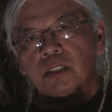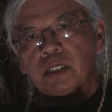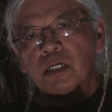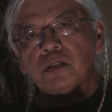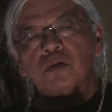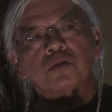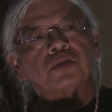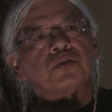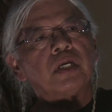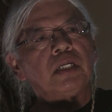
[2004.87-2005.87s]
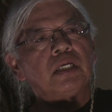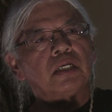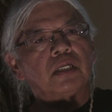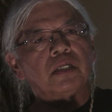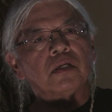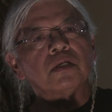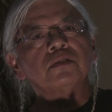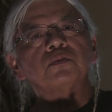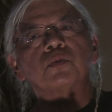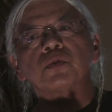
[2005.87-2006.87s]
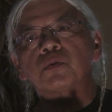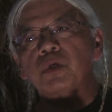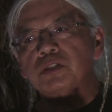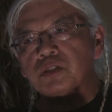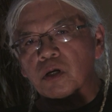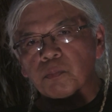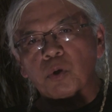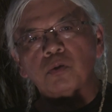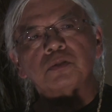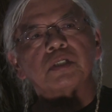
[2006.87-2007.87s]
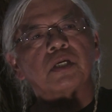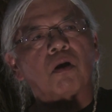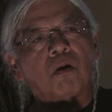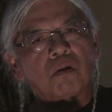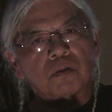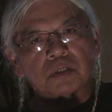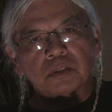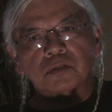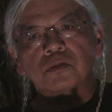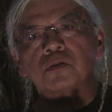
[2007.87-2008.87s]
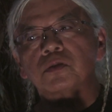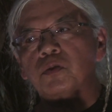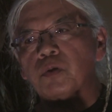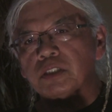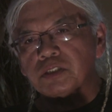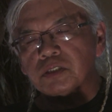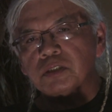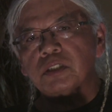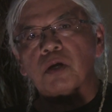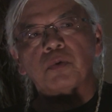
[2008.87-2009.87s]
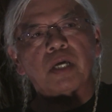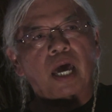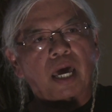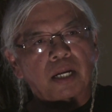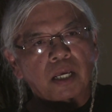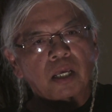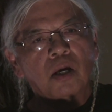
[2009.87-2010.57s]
technical training, and there's where we start posing all these certain questions that we had.